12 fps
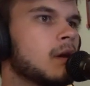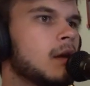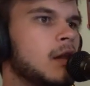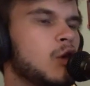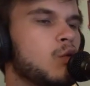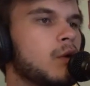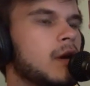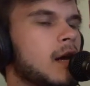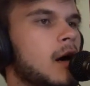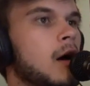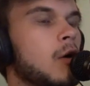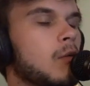You wouldn't...
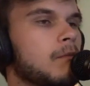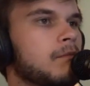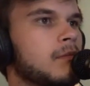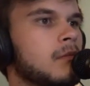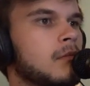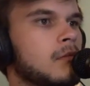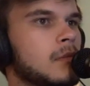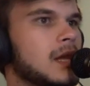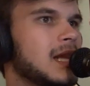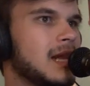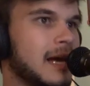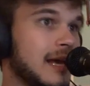Oh.
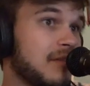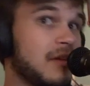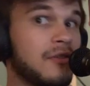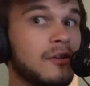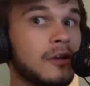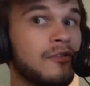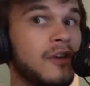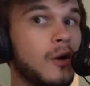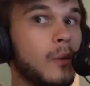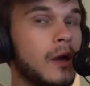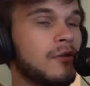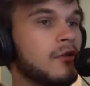I guess that's a good
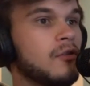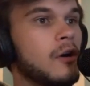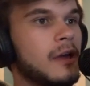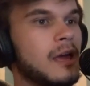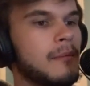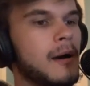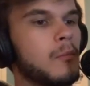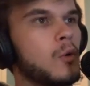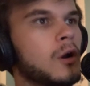segue into talking about more